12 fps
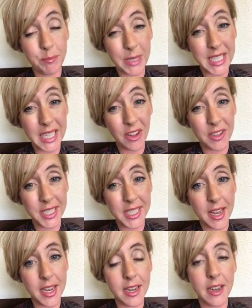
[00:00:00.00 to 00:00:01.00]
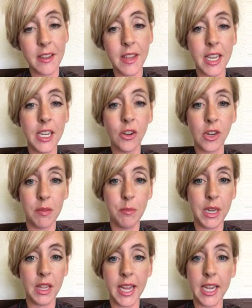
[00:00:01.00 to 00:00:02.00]
busy all of a sudden, and then you can
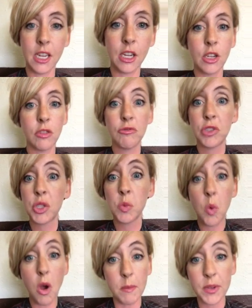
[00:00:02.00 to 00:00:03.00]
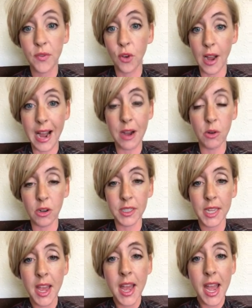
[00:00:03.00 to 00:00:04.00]
be like swamped for
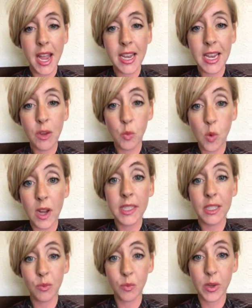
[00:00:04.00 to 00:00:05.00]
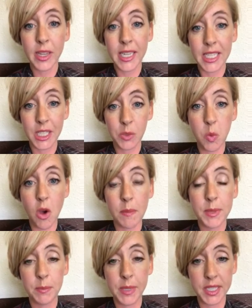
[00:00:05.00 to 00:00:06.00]
hours. And it was a really
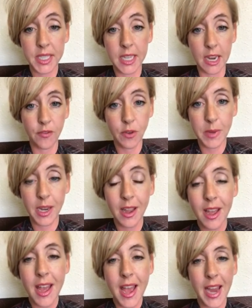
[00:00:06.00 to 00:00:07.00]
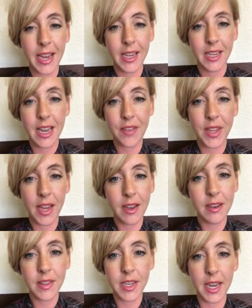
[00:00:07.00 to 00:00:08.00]
swamped, busy day for me. And at the
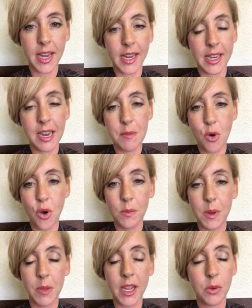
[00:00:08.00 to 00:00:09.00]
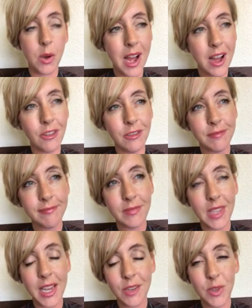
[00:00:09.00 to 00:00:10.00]
end of the day, I came home and I'm like, wow,
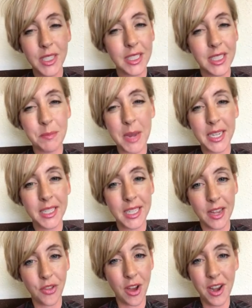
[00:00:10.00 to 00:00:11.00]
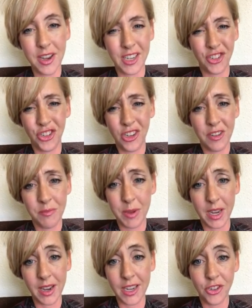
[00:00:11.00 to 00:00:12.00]
that wasn't as bad as I thought it should have
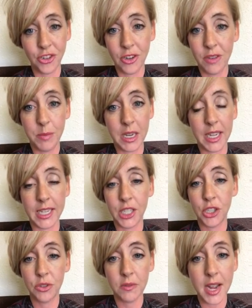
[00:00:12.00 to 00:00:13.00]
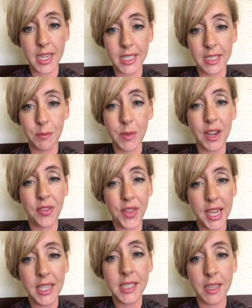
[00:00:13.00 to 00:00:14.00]
been. I should be like stressed, but I
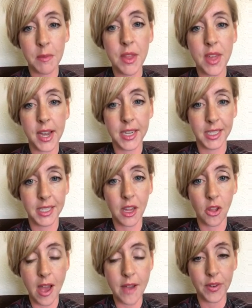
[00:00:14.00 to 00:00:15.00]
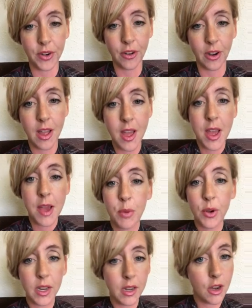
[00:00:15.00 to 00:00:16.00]
think some of that is the lavender.
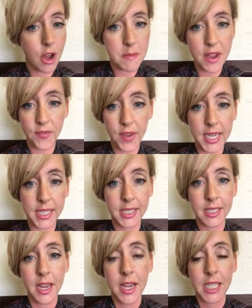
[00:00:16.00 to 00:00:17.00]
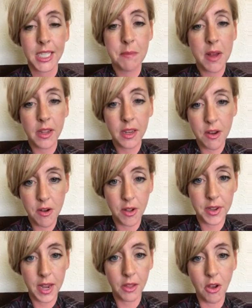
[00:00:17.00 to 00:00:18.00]
Putting it on my face, smelling it
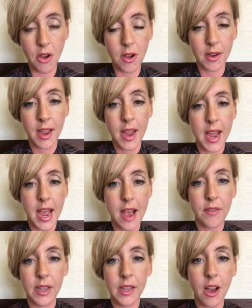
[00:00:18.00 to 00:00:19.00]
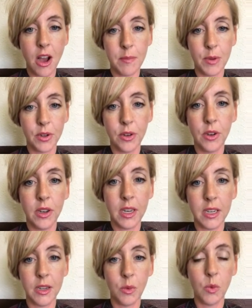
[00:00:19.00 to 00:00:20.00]
all day long, having the
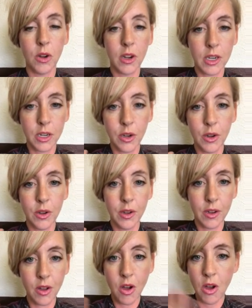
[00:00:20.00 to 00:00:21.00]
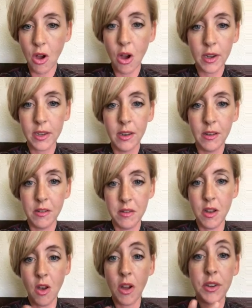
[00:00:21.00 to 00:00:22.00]
opportunity to work on
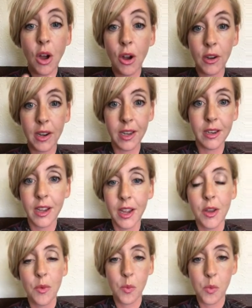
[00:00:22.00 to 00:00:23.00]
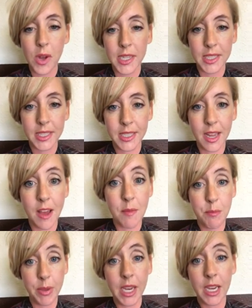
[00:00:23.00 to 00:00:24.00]
target was a
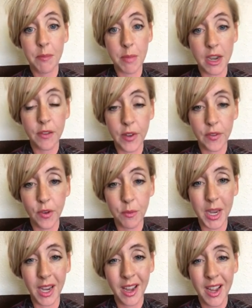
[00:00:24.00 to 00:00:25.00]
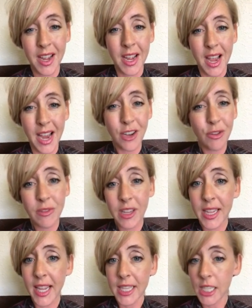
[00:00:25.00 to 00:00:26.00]
big benefit for me. I don't
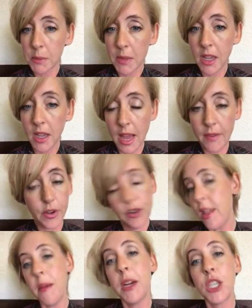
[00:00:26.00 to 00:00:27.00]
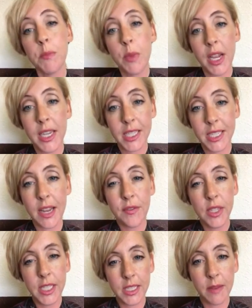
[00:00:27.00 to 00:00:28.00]
really like the smell of lavender that much, but it's
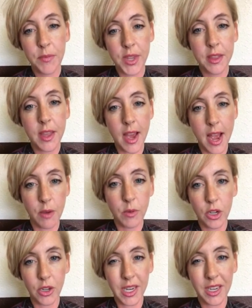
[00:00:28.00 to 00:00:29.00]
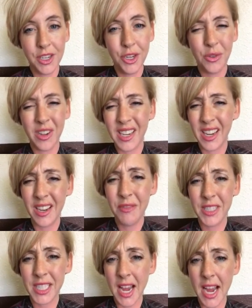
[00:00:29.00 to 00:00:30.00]
definitely something that I would look into. Again, it
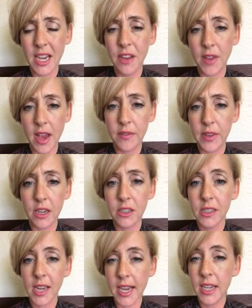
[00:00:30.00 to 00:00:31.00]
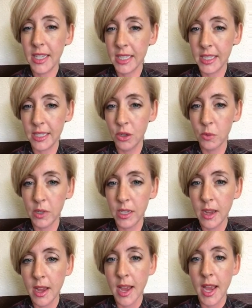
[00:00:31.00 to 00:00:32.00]
was kind of heavier, kind of like
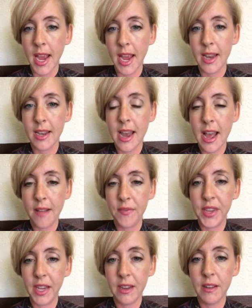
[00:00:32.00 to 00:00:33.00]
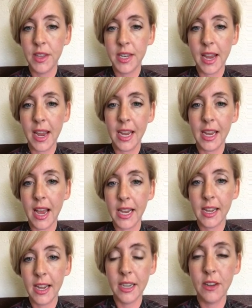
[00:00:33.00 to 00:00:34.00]
cedarwood, and at the end of the day, I
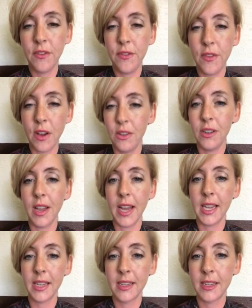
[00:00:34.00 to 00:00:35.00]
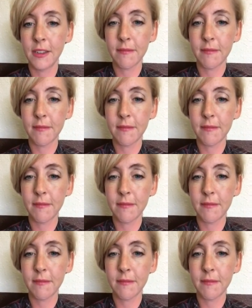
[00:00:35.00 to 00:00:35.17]
kind of felt like